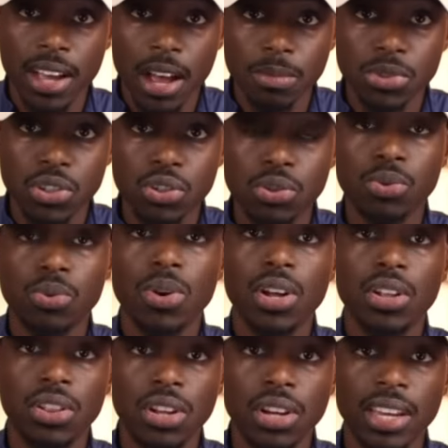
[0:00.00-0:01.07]
when it comes to
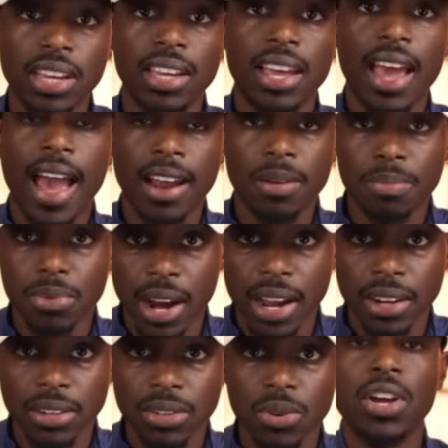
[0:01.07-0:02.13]
looking at a
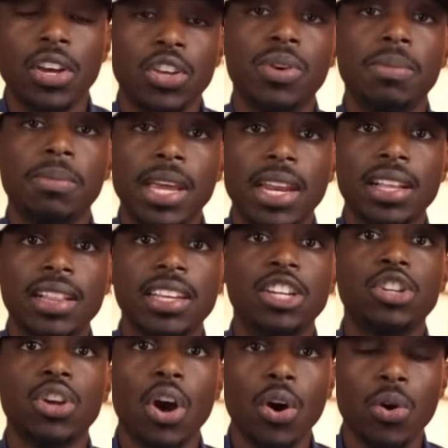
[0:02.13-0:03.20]
brand. You
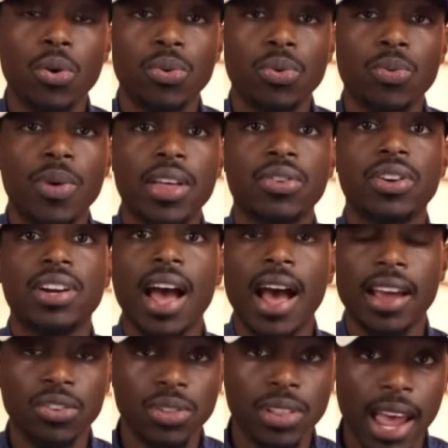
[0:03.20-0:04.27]
immediately know whether or
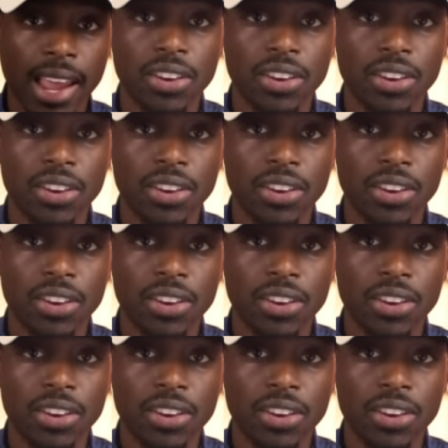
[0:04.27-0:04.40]
not you